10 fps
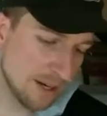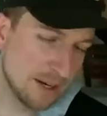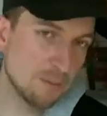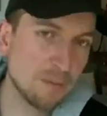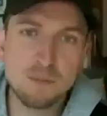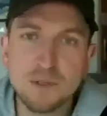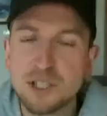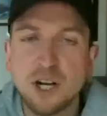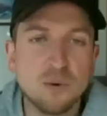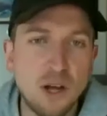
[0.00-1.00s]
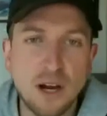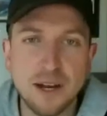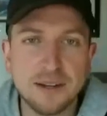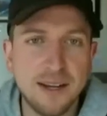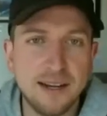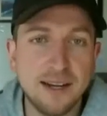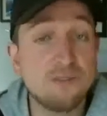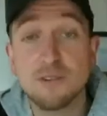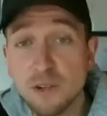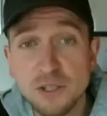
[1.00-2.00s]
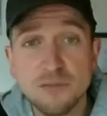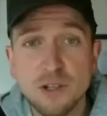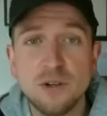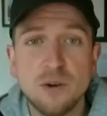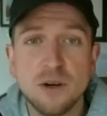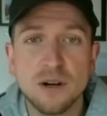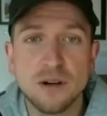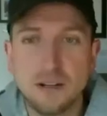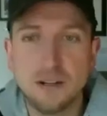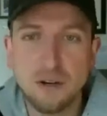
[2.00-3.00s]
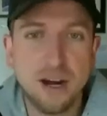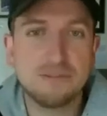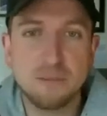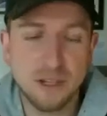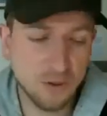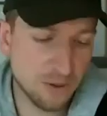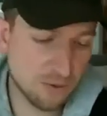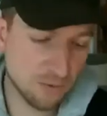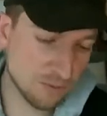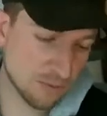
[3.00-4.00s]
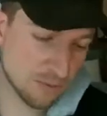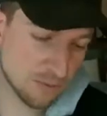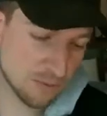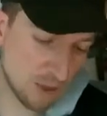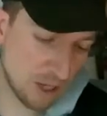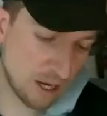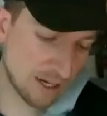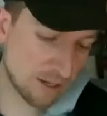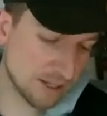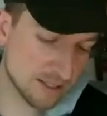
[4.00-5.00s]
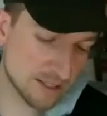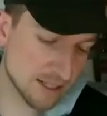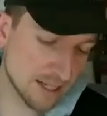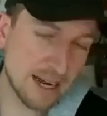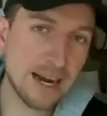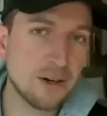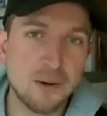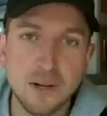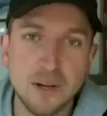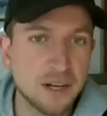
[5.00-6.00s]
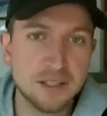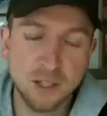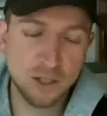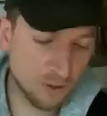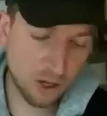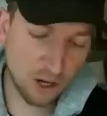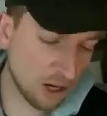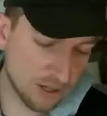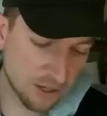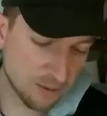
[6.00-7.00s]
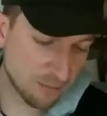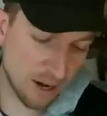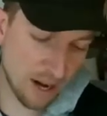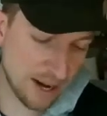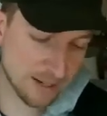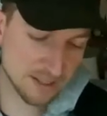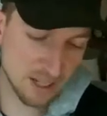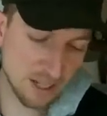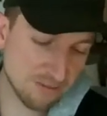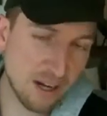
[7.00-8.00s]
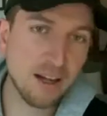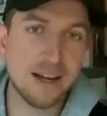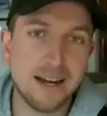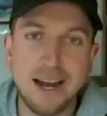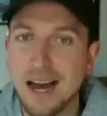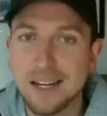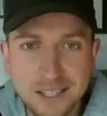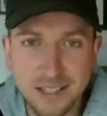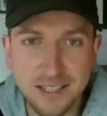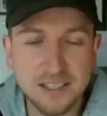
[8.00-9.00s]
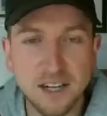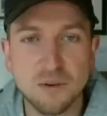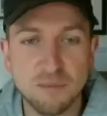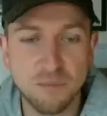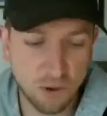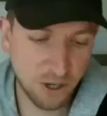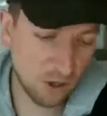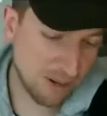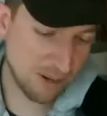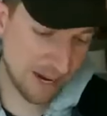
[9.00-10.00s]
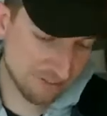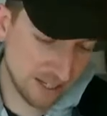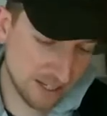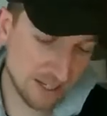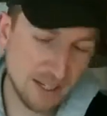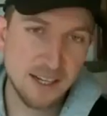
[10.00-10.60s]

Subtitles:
Michel Rolland? And for those of you who are, you know, not familiar with Michel Rolland, I mean, this is the guy who consults for Harlan, Bryant, Delaval, Angelus out in Bordeaux, Pavie,